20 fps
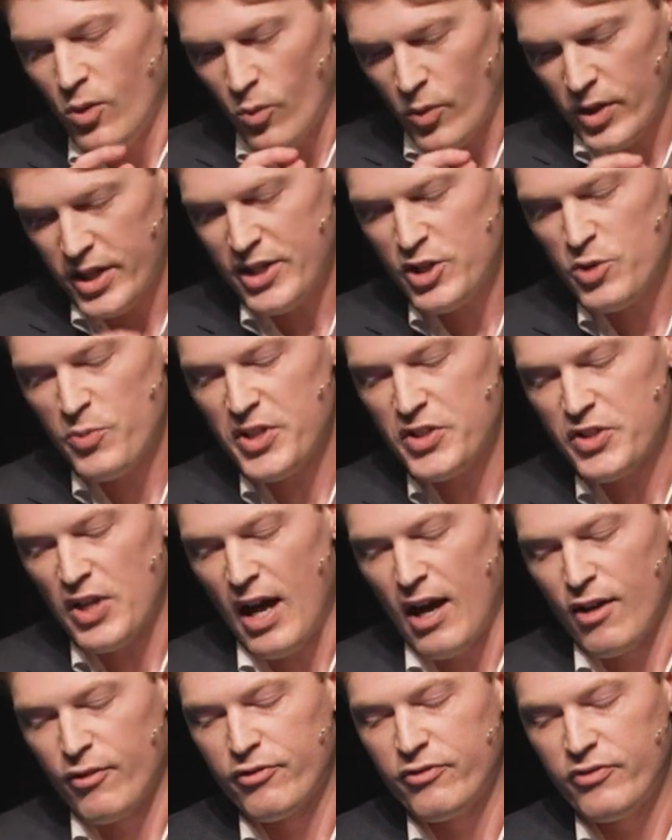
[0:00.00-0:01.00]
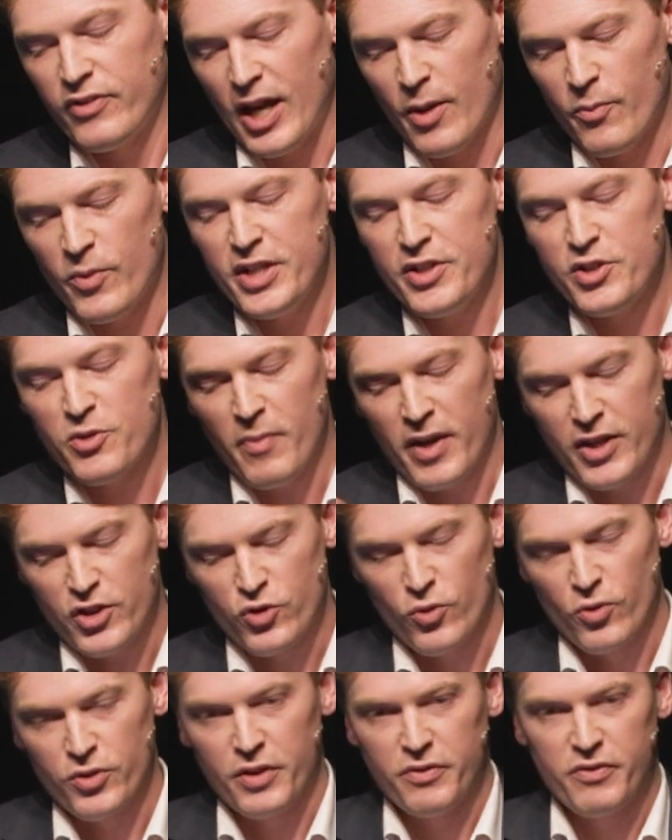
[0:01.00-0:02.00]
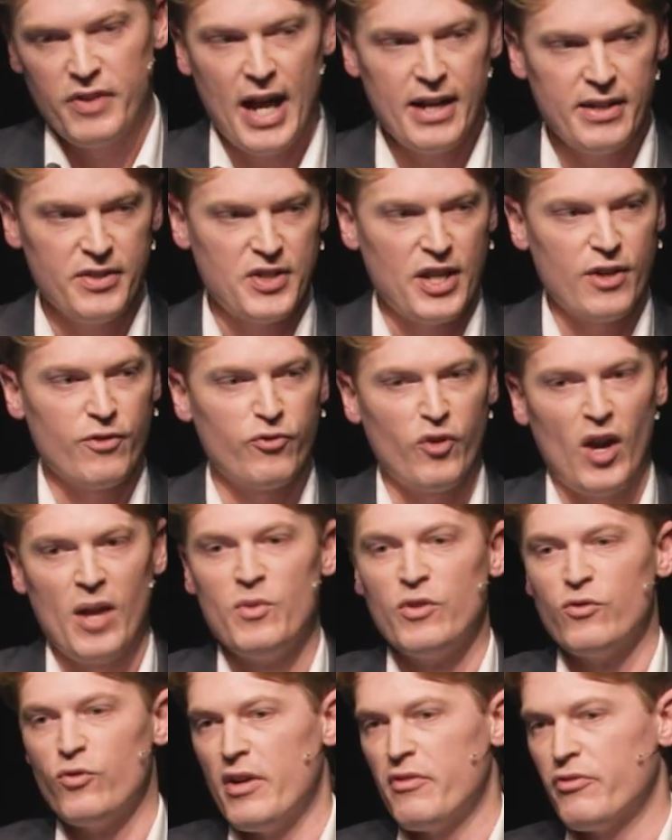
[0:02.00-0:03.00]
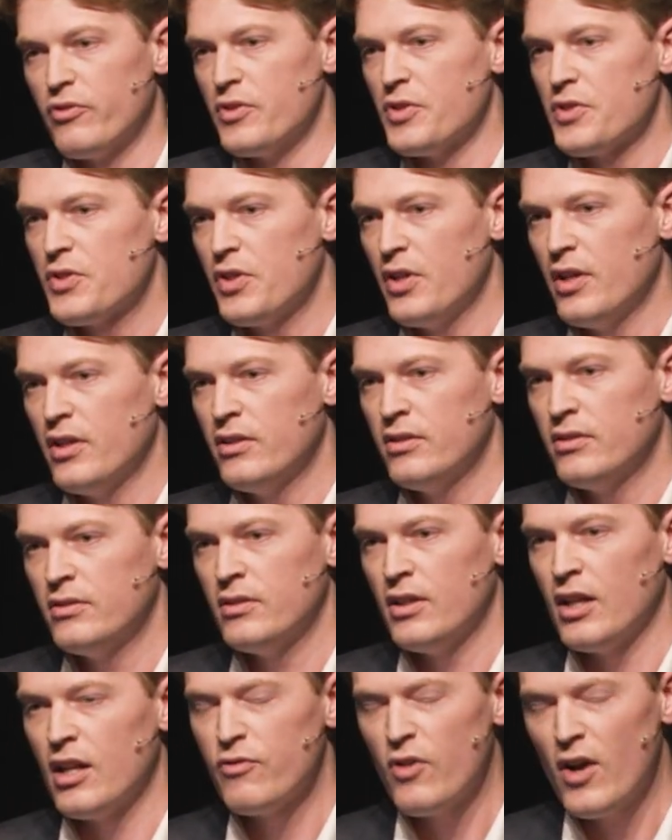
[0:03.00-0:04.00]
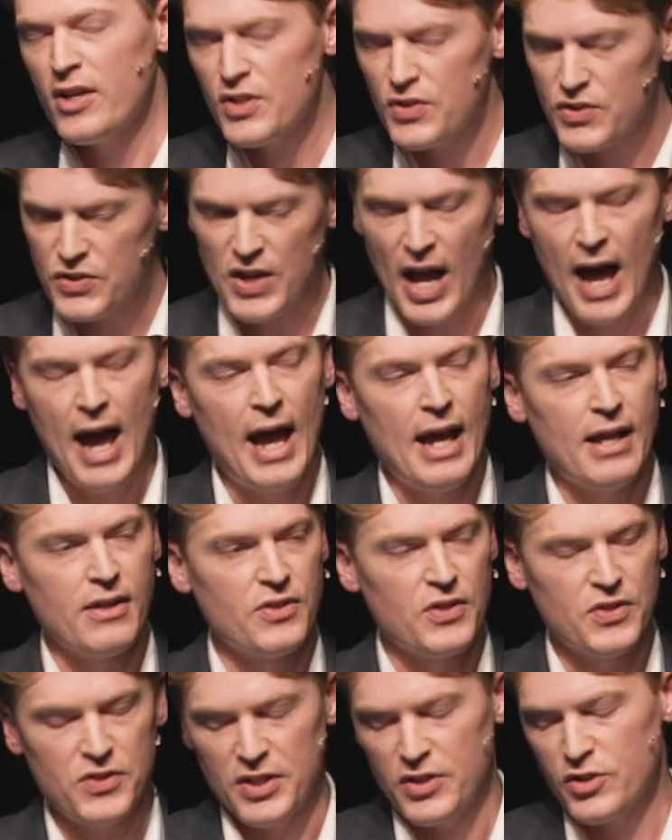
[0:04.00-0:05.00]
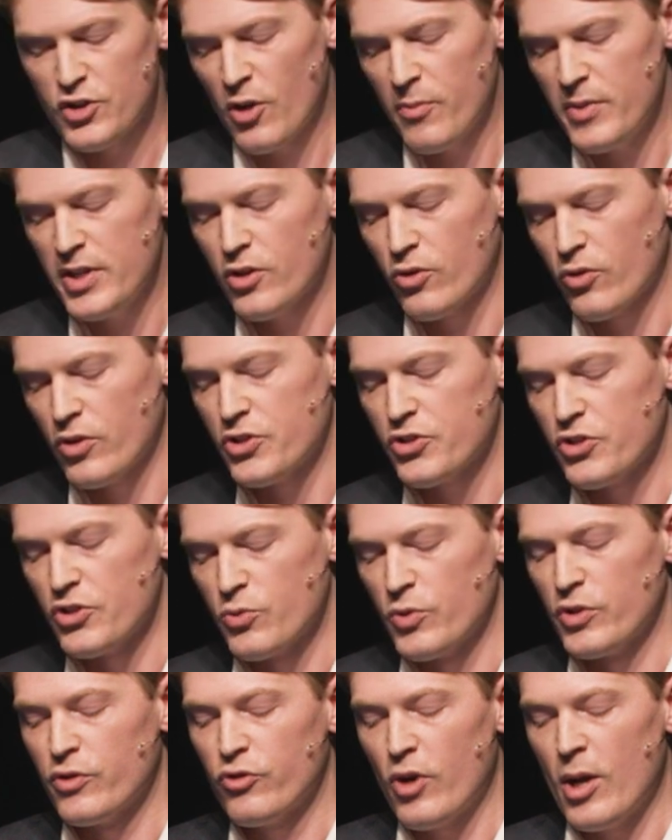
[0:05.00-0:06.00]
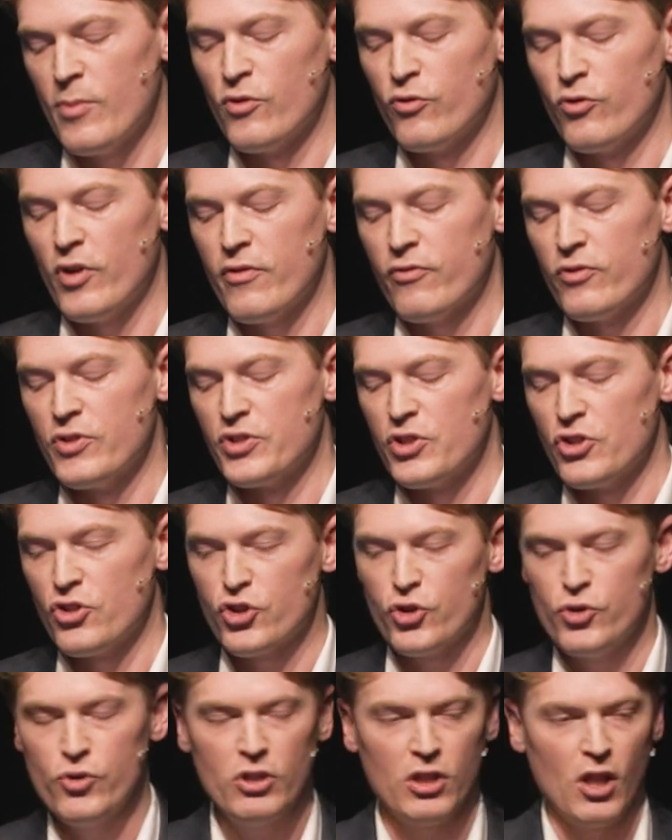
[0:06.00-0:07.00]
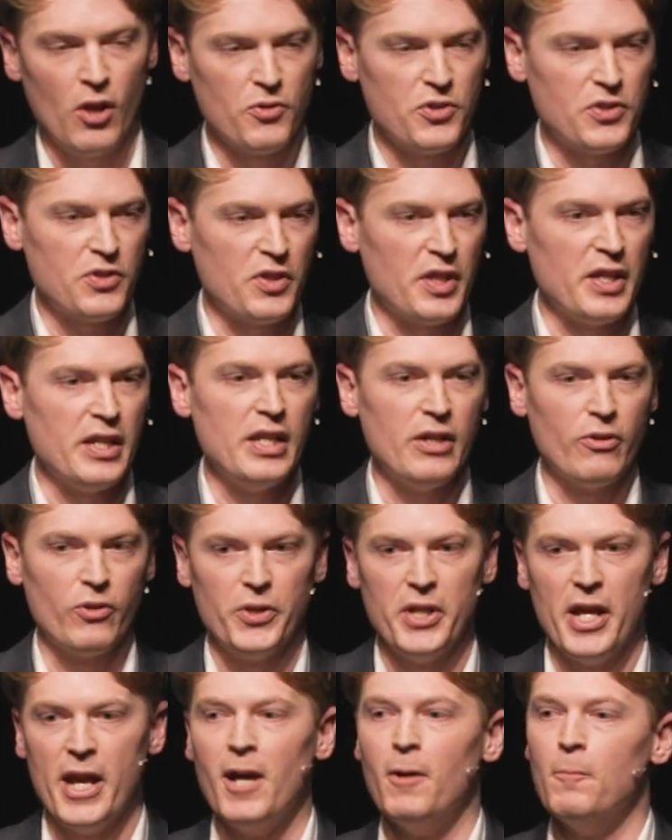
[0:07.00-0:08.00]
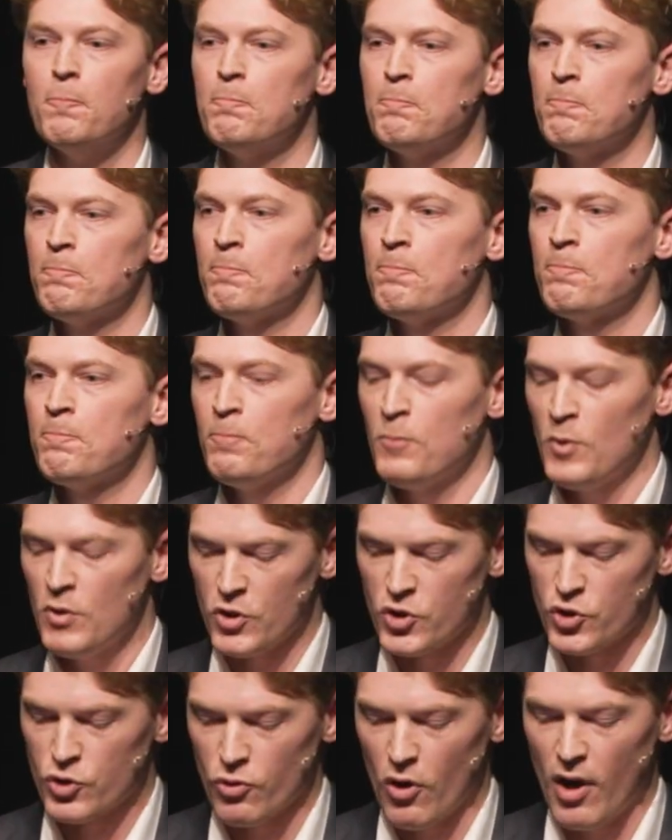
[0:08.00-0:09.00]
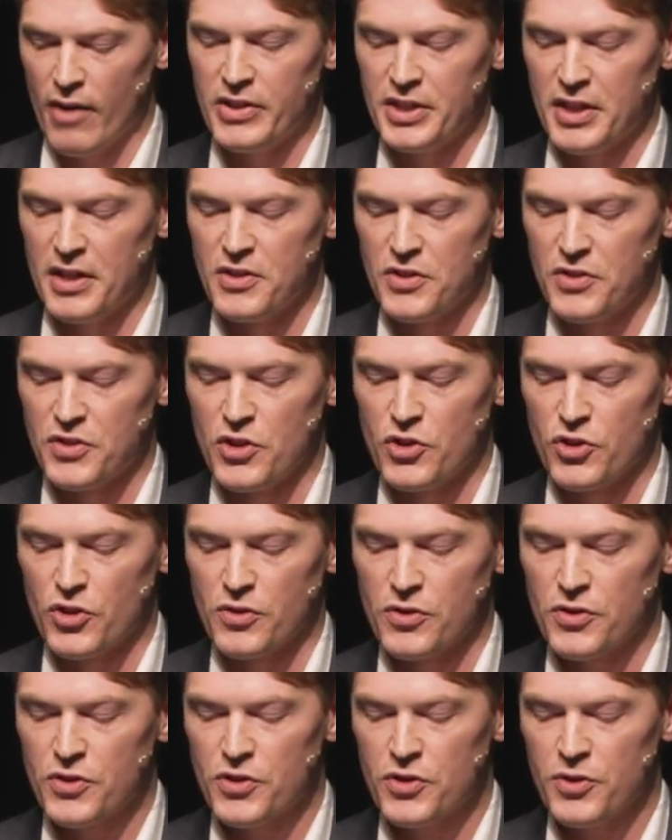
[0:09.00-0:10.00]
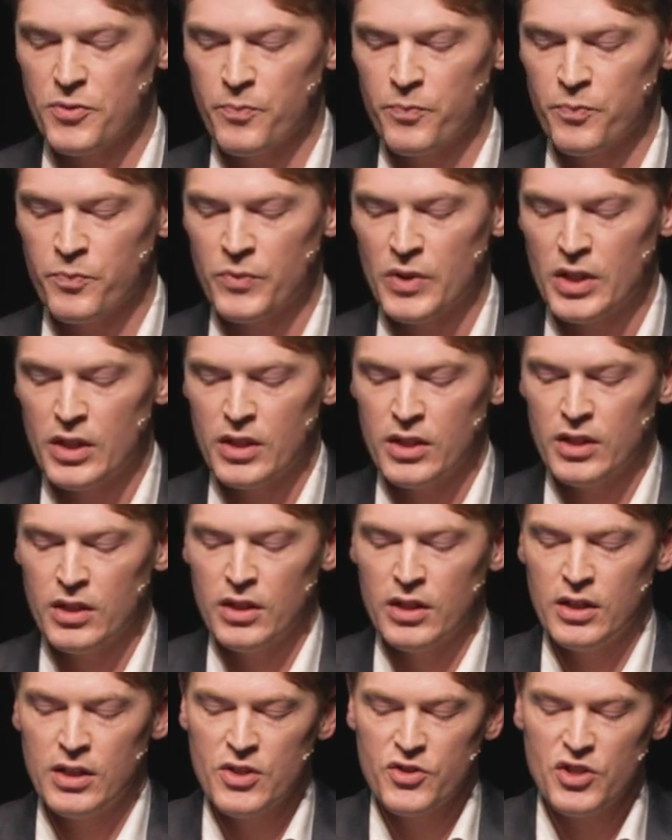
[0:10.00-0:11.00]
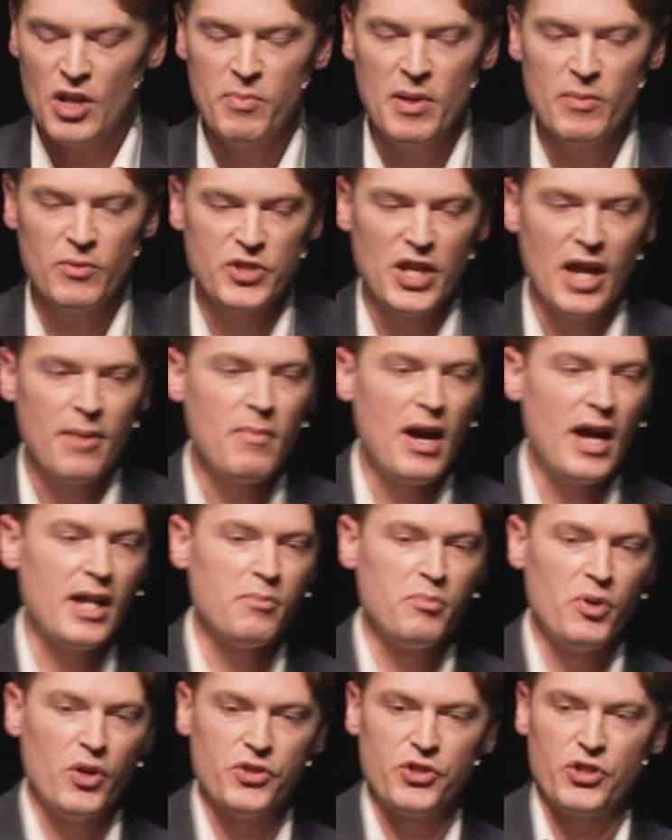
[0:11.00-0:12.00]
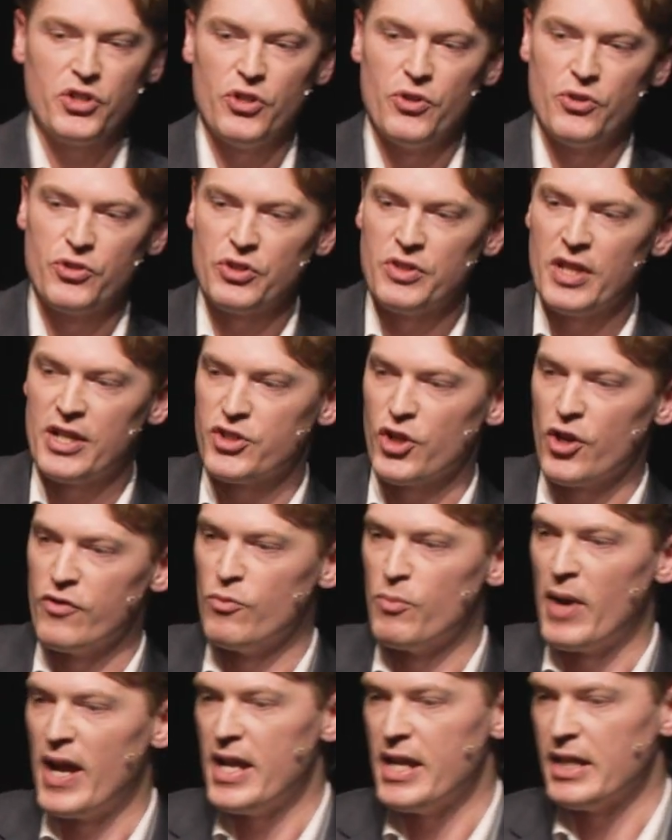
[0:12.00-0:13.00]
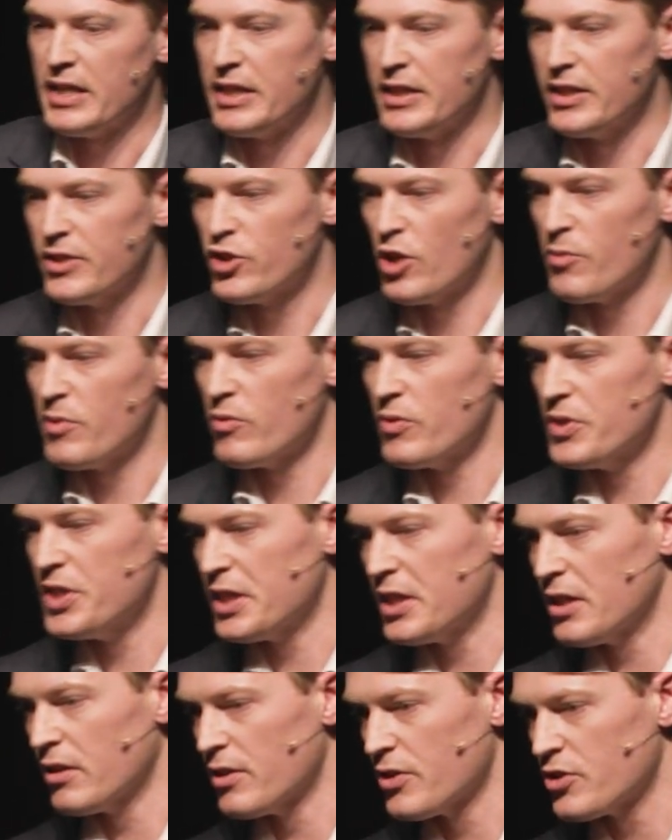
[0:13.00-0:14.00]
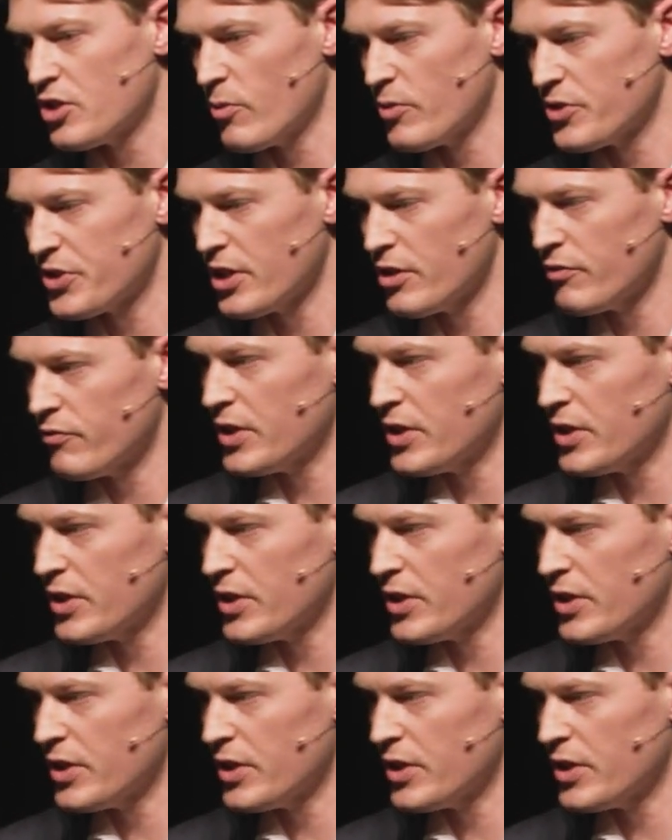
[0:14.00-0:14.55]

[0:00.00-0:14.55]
We need to be tough, and we need to make sure that that is our frame of reference. And I find it sad to see so many Christians with a frame of reference that's too close to the here and now, that's driving their decisions. Some people say, Martyn, persecution, that's over by egging it. Don't be ridiculous. No one's getting